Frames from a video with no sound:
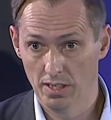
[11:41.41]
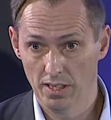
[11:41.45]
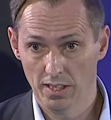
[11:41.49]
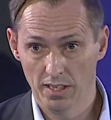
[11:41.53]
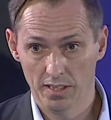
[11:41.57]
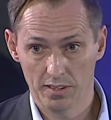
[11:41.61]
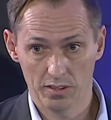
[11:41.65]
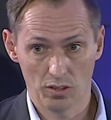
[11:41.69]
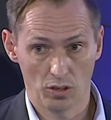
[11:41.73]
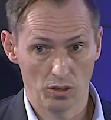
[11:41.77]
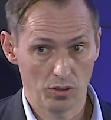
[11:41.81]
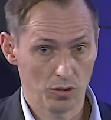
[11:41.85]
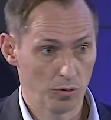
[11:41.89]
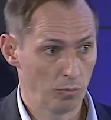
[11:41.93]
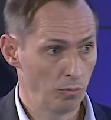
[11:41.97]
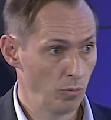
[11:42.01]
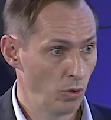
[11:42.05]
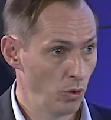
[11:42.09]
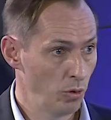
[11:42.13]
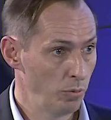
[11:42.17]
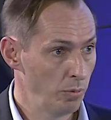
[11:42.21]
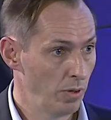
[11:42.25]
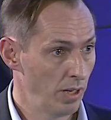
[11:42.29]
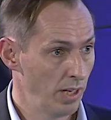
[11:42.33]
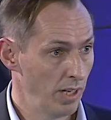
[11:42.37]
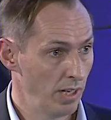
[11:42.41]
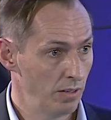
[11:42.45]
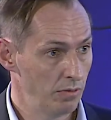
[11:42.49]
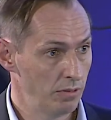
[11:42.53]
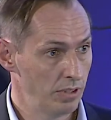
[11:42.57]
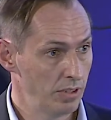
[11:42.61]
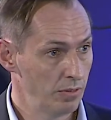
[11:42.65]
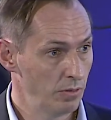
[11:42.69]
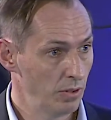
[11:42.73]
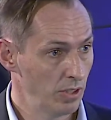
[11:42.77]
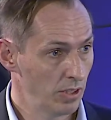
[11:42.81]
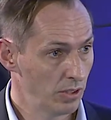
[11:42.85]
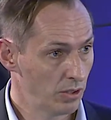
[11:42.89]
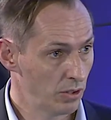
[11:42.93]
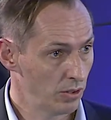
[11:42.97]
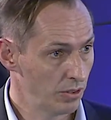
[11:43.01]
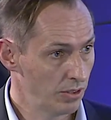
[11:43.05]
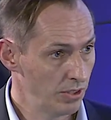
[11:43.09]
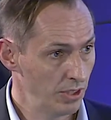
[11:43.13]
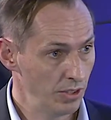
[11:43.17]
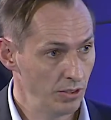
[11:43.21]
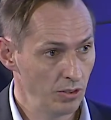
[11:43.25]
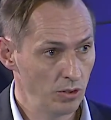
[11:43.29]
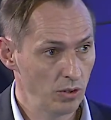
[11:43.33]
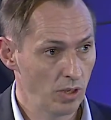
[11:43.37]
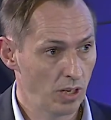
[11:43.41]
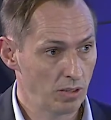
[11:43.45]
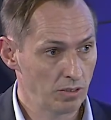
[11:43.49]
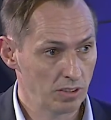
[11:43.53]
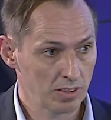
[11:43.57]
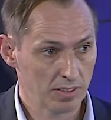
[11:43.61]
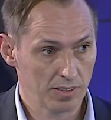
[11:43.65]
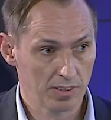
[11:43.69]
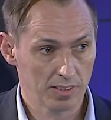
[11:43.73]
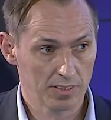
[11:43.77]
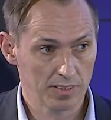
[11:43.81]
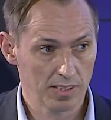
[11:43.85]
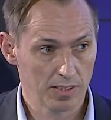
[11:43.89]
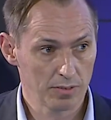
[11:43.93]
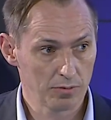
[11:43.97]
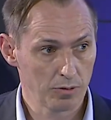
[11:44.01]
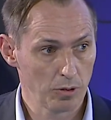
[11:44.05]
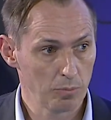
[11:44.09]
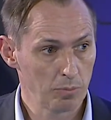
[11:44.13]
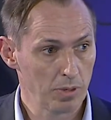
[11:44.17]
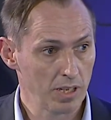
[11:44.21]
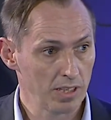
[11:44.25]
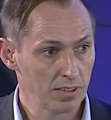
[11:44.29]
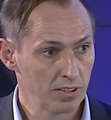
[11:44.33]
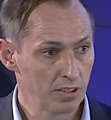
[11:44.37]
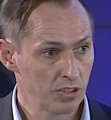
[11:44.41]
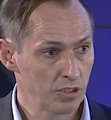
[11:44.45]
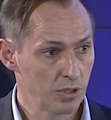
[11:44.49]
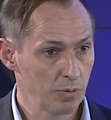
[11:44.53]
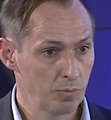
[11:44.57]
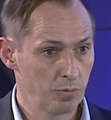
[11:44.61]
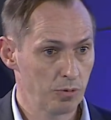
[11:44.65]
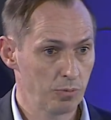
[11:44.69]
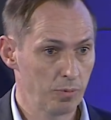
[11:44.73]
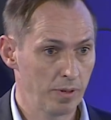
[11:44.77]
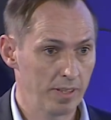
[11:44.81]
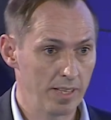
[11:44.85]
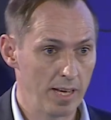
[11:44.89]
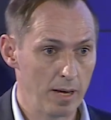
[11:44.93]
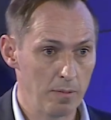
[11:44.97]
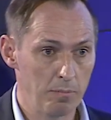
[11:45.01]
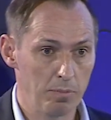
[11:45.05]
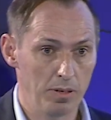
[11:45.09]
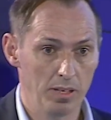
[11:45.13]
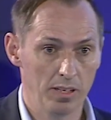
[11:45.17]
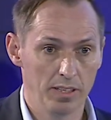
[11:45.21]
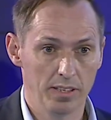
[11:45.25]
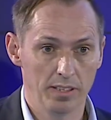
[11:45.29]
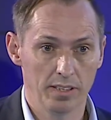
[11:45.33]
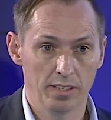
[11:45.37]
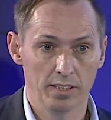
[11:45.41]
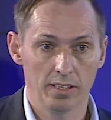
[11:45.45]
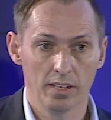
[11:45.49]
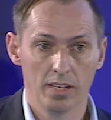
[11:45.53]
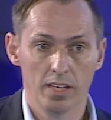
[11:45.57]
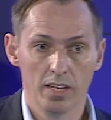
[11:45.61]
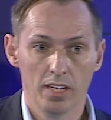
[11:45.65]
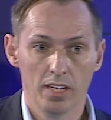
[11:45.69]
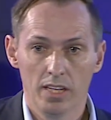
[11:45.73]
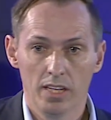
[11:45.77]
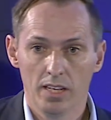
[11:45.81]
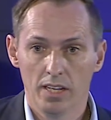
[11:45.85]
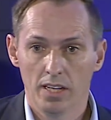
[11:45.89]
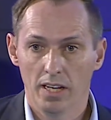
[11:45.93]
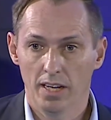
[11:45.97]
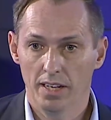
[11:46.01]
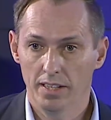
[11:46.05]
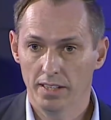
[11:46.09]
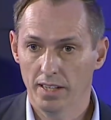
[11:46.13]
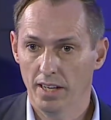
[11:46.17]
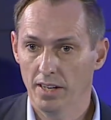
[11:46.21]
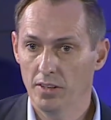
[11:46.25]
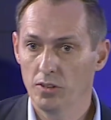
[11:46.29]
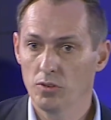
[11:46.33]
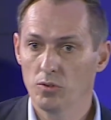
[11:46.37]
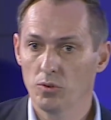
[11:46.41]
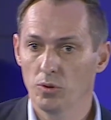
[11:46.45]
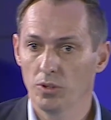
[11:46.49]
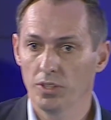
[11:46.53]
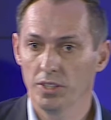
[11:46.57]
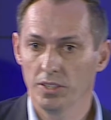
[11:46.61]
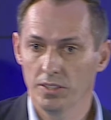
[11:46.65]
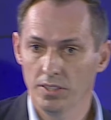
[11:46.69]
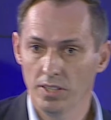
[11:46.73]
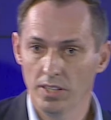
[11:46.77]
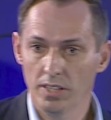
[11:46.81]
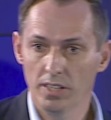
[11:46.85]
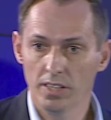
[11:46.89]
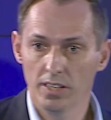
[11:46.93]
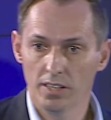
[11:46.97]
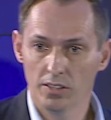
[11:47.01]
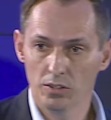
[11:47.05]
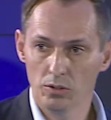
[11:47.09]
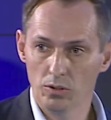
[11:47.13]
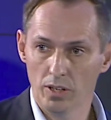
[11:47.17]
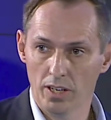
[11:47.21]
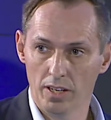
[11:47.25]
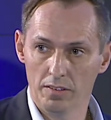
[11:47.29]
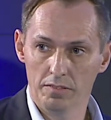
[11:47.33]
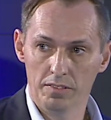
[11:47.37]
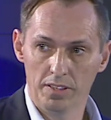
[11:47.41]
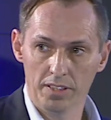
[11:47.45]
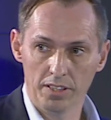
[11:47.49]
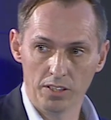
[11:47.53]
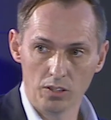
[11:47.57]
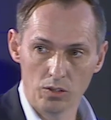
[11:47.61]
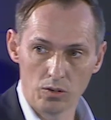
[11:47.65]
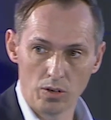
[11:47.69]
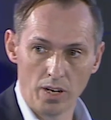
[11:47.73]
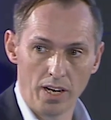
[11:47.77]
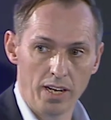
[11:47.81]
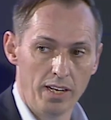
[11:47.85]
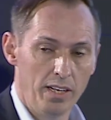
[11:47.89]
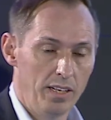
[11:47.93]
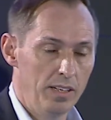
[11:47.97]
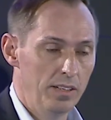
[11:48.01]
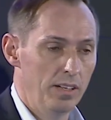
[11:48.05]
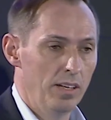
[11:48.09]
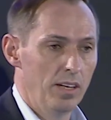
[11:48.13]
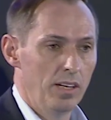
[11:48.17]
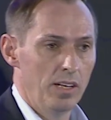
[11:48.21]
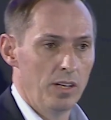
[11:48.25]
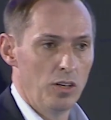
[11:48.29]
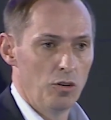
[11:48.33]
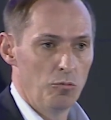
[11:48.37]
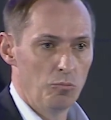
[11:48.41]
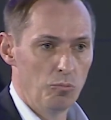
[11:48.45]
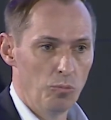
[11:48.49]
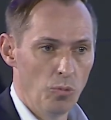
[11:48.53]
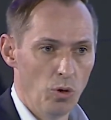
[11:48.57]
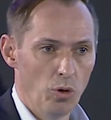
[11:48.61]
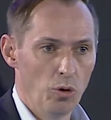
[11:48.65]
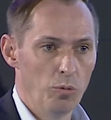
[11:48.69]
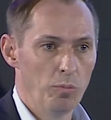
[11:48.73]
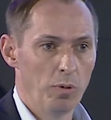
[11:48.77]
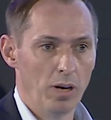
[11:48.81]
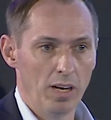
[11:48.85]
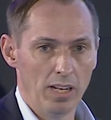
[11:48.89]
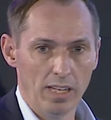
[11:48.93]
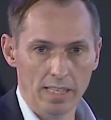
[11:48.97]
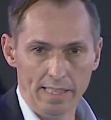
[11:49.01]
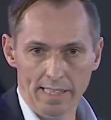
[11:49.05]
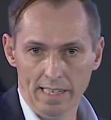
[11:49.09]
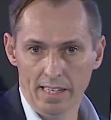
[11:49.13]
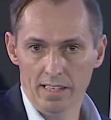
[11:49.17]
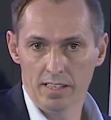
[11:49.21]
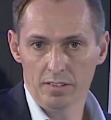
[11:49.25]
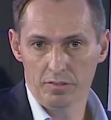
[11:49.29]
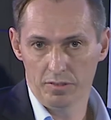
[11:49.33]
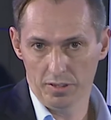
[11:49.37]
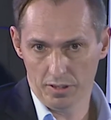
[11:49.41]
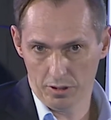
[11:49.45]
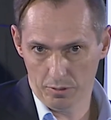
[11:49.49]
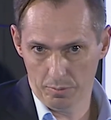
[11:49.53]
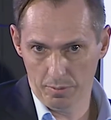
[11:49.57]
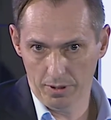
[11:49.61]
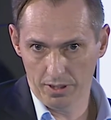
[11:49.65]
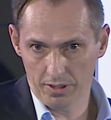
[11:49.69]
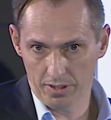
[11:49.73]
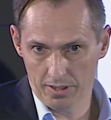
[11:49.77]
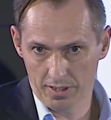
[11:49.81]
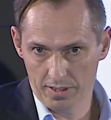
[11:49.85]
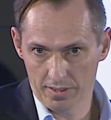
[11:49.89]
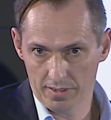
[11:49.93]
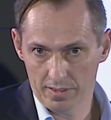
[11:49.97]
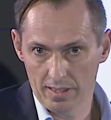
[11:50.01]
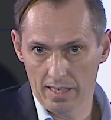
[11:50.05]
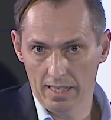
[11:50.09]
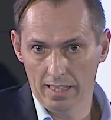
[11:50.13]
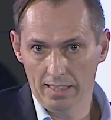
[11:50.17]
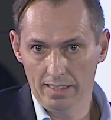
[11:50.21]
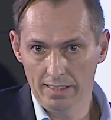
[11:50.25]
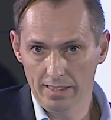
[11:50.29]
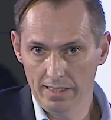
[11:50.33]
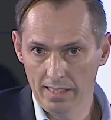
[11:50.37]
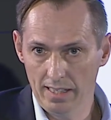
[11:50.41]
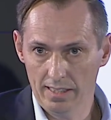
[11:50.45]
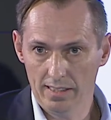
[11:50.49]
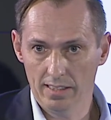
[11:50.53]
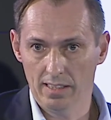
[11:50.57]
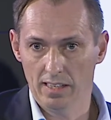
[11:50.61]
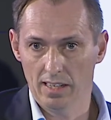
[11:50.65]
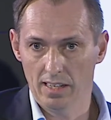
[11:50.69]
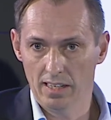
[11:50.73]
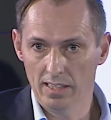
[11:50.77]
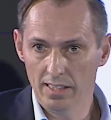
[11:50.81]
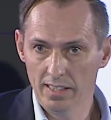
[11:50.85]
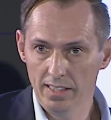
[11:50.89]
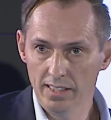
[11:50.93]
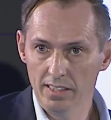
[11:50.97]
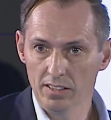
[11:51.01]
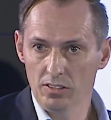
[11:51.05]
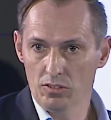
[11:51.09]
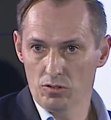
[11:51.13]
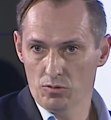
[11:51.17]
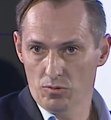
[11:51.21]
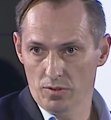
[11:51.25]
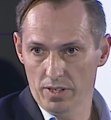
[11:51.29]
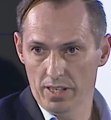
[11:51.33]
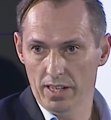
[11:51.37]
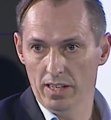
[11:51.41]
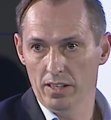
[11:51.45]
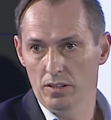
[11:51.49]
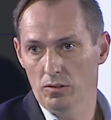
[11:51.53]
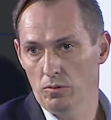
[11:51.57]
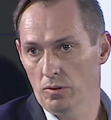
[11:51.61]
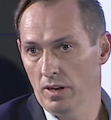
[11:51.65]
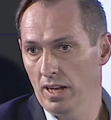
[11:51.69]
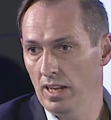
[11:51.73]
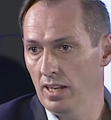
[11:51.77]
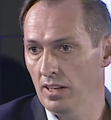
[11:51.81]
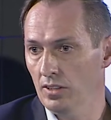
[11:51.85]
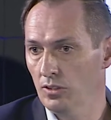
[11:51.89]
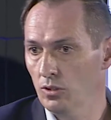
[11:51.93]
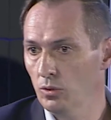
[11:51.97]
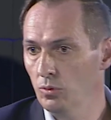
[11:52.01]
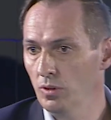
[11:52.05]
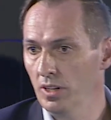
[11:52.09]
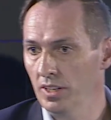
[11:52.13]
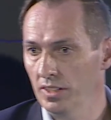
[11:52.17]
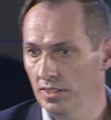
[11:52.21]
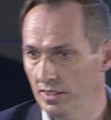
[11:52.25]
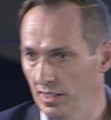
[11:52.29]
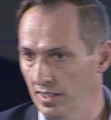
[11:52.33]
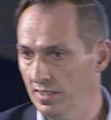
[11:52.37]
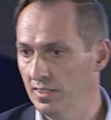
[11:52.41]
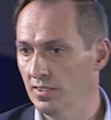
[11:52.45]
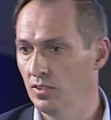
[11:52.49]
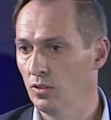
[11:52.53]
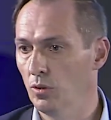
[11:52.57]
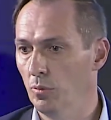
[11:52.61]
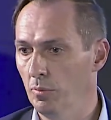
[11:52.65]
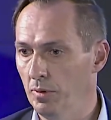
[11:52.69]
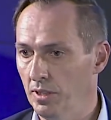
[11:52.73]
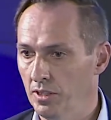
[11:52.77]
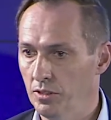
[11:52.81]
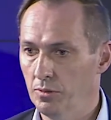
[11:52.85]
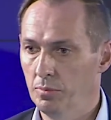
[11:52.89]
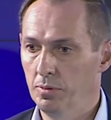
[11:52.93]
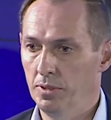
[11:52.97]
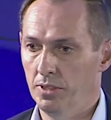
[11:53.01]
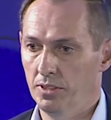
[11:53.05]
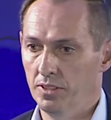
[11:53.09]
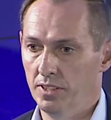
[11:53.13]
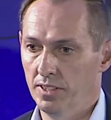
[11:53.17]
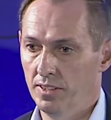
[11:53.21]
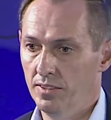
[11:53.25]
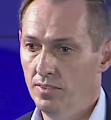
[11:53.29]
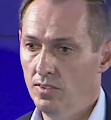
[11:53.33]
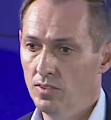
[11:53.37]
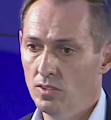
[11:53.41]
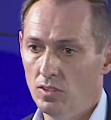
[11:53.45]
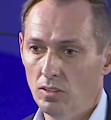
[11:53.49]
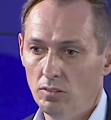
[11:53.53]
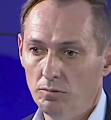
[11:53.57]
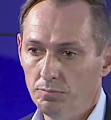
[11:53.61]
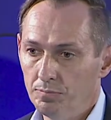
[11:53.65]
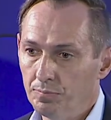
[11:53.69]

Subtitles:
It's also mobile. We will continue our successful partnerships with Apple and Android here to have a great mobile native experience, yet linked really well to a desktop experience.